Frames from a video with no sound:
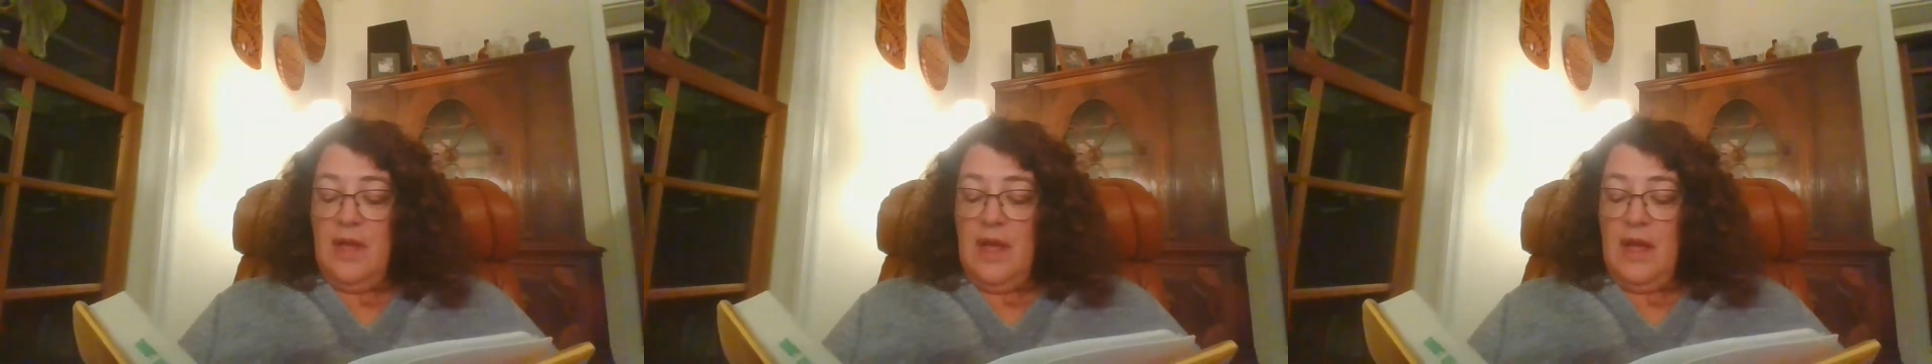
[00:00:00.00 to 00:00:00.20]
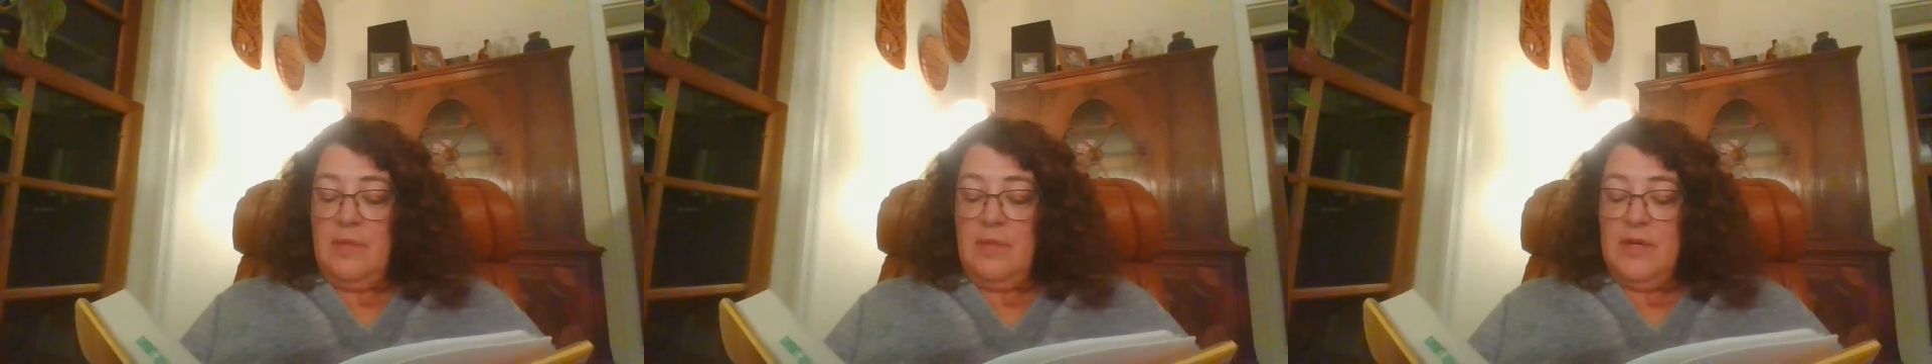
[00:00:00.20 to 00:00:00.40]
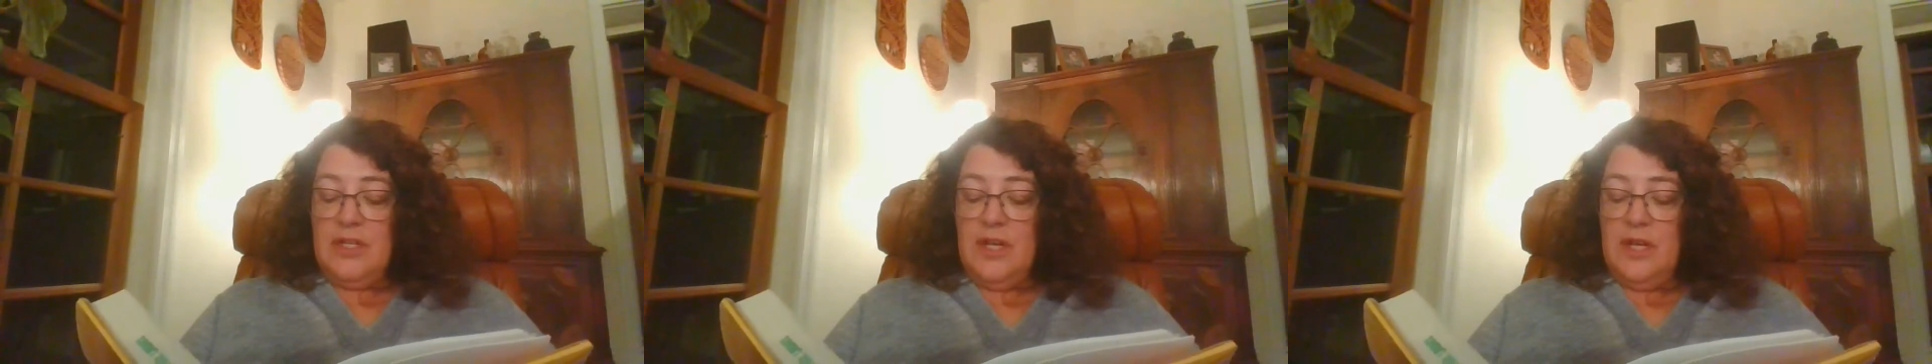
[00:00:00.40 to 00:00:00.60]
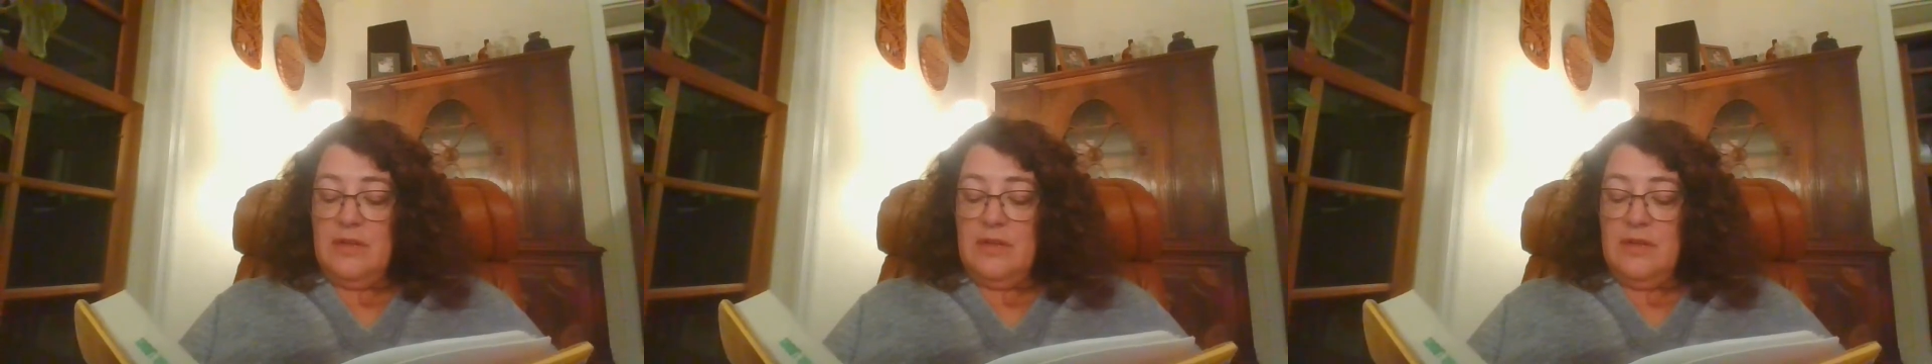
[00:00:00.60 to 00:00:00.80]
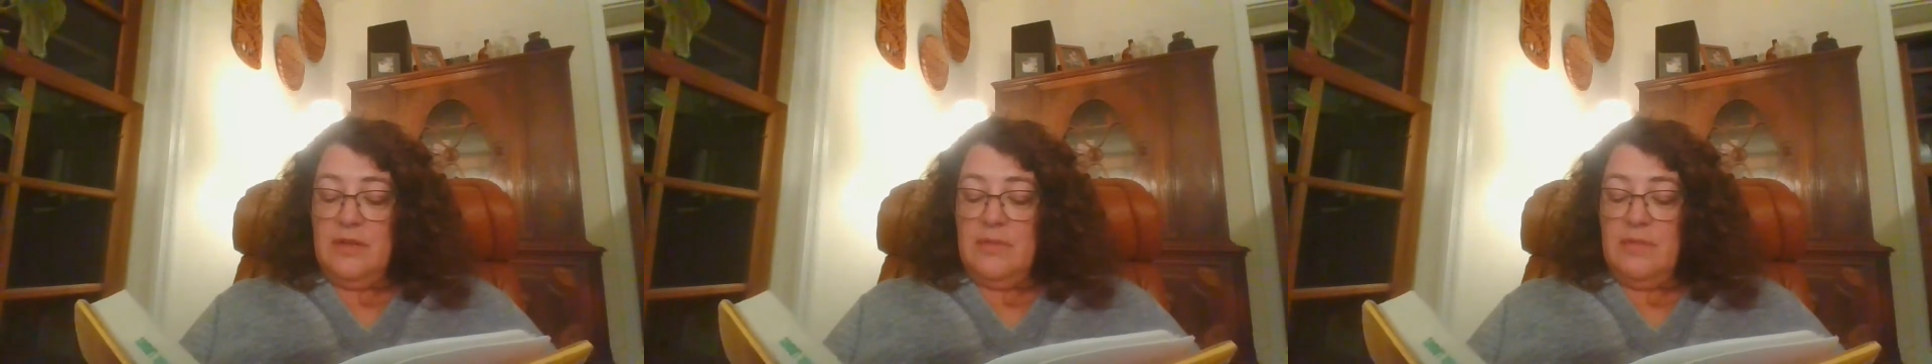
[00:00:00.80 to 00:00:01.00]
I wish I,
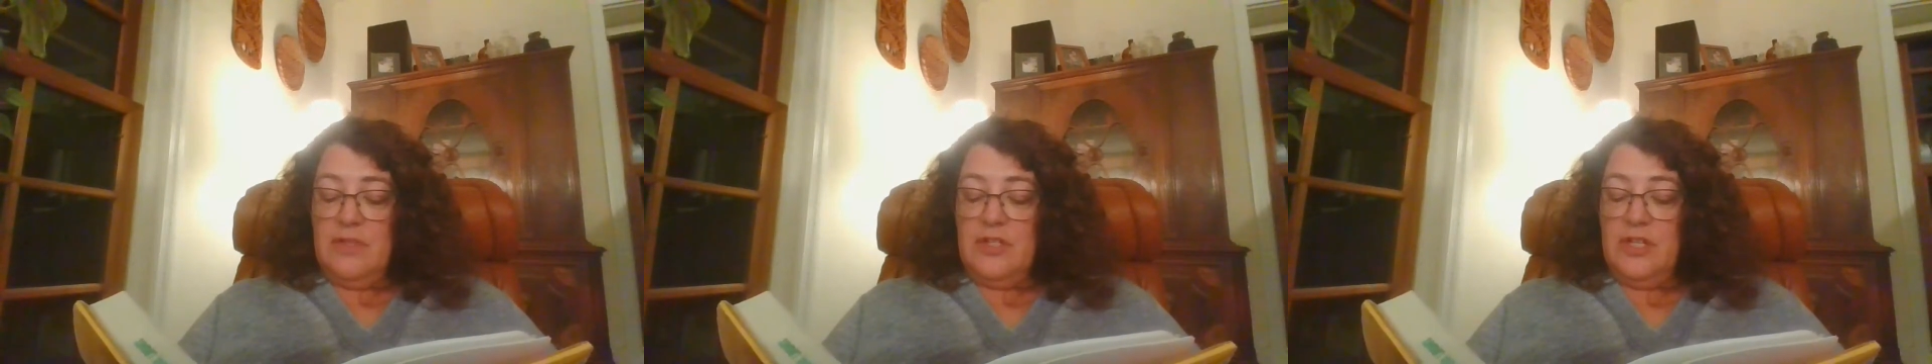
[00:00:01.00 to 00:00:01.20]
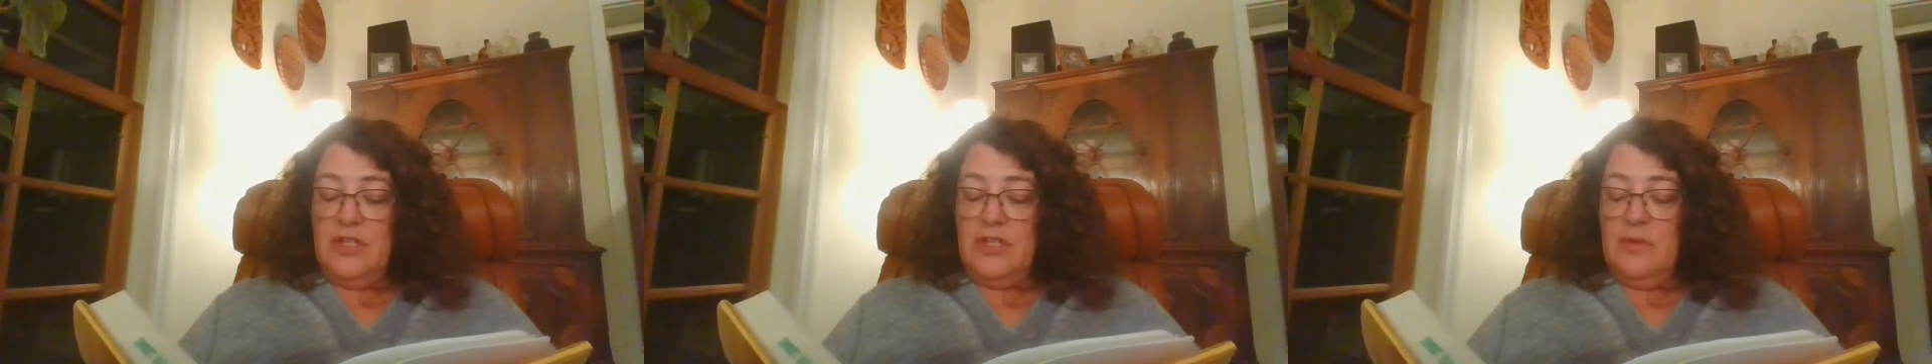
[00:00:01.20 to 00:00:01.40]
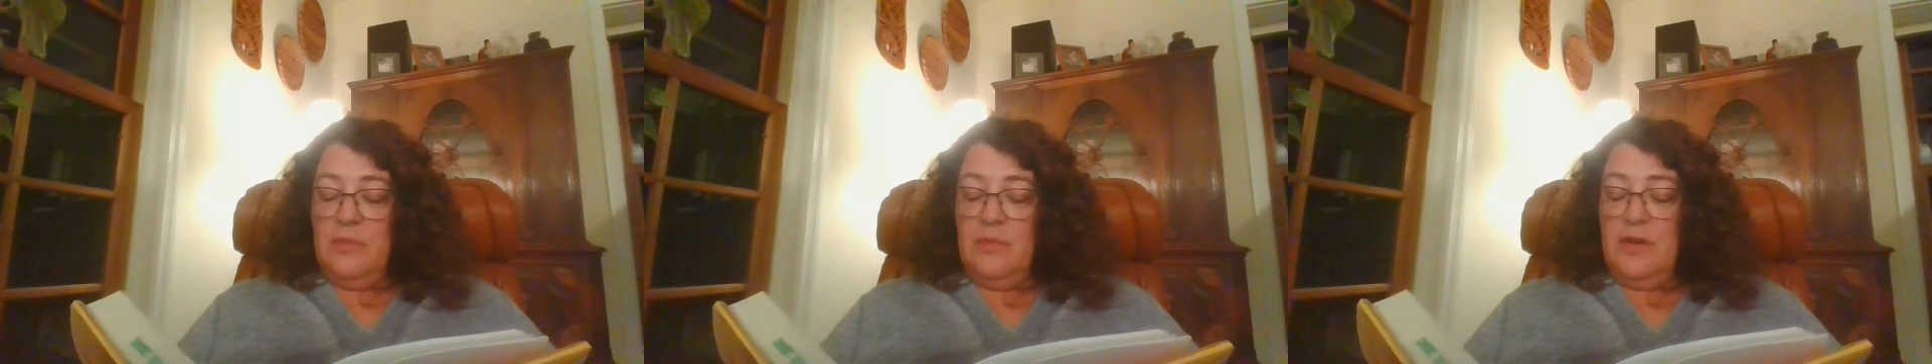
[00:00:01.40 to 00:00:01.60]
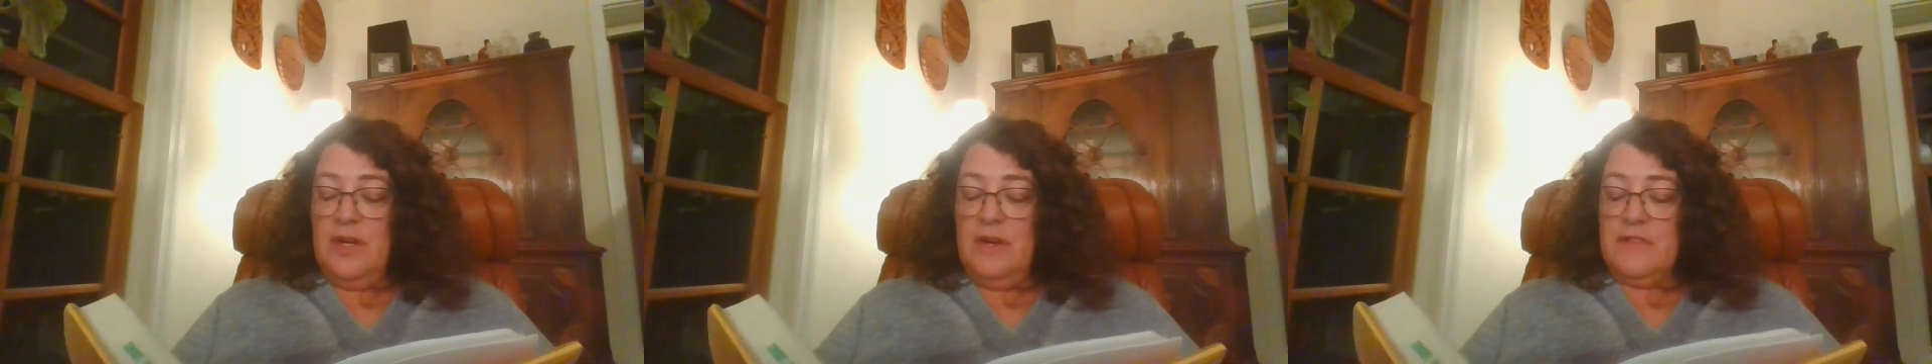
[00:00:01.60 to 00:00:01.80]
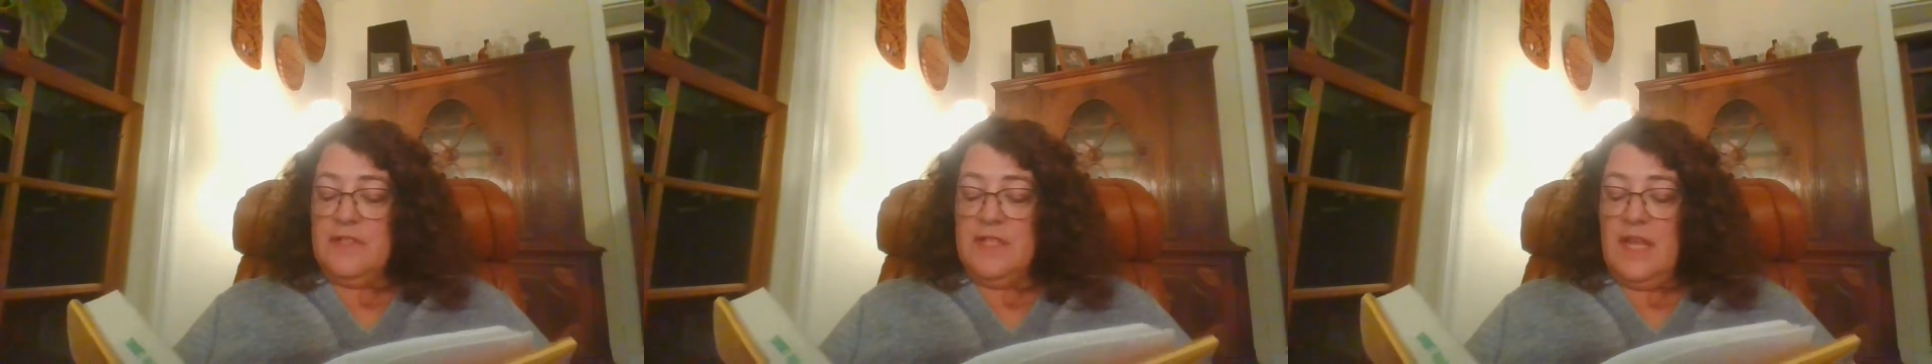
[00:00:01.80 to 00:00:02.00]
she, she
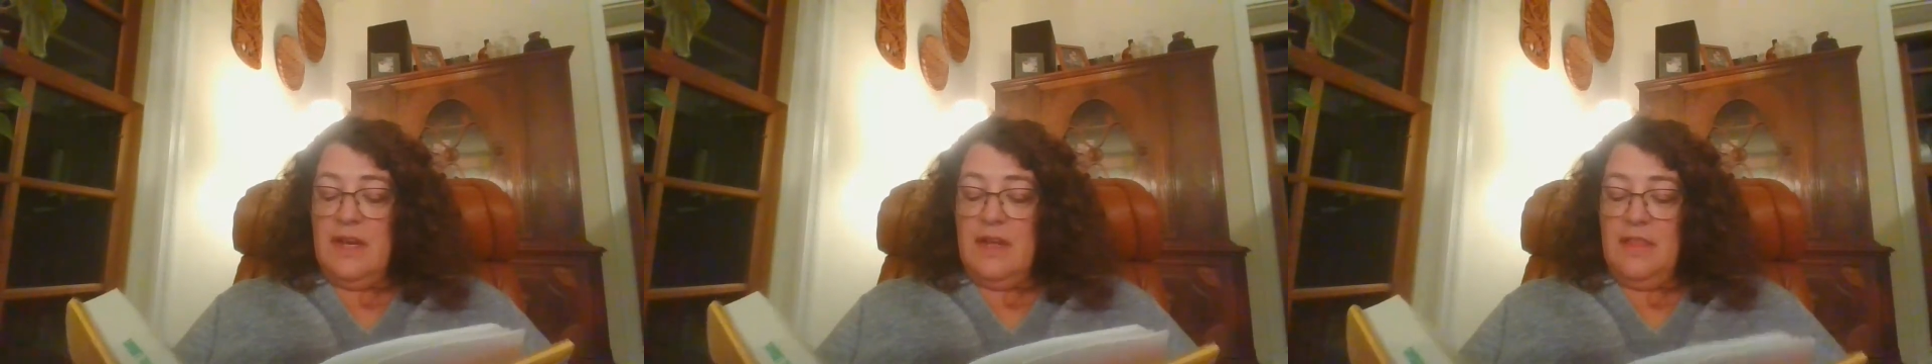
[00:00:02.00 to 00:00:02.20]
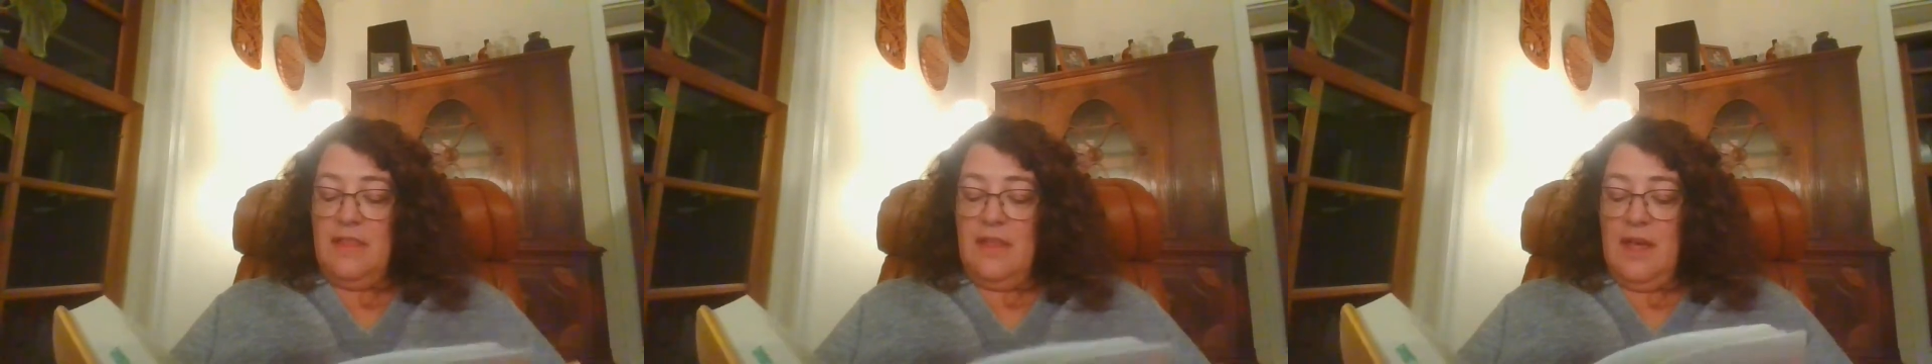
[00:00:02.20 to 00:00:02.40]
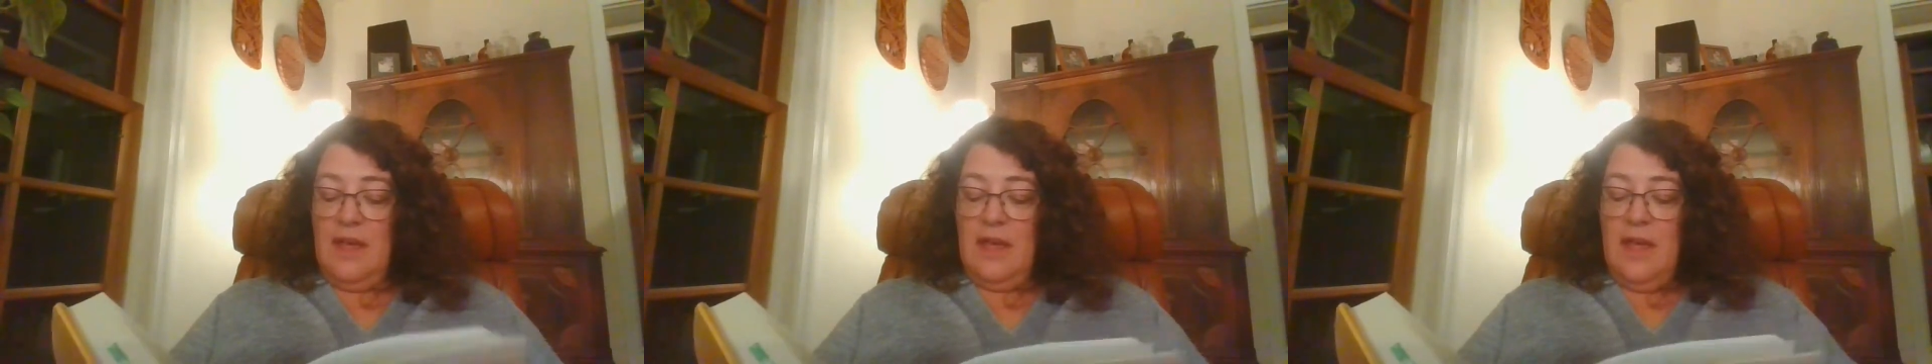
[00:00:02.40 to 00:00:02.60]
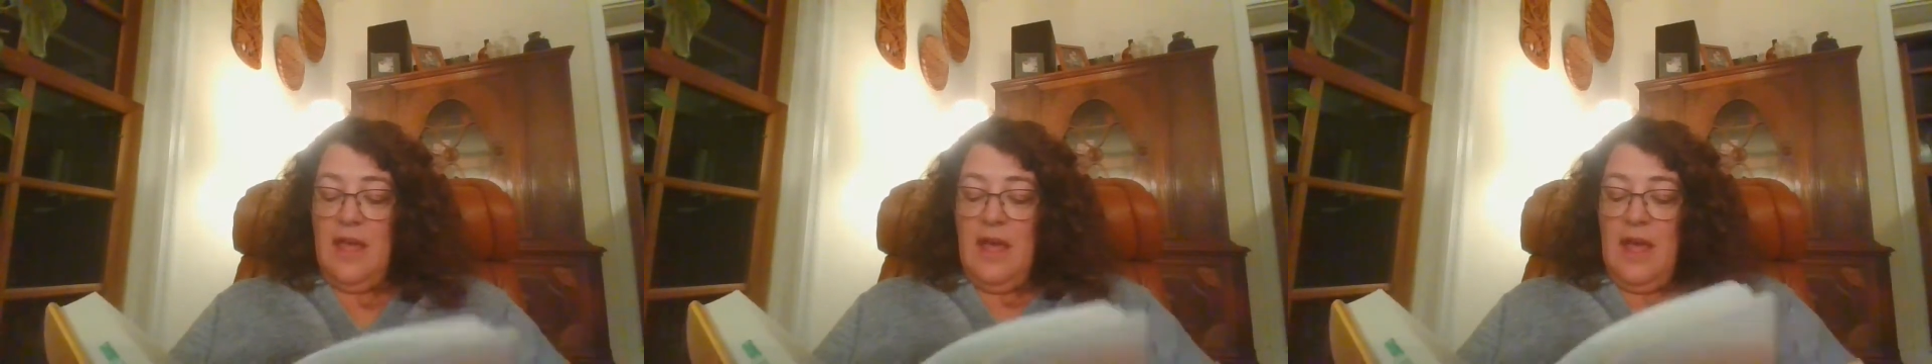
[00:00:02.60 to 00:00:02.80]
wouldn't have said anything.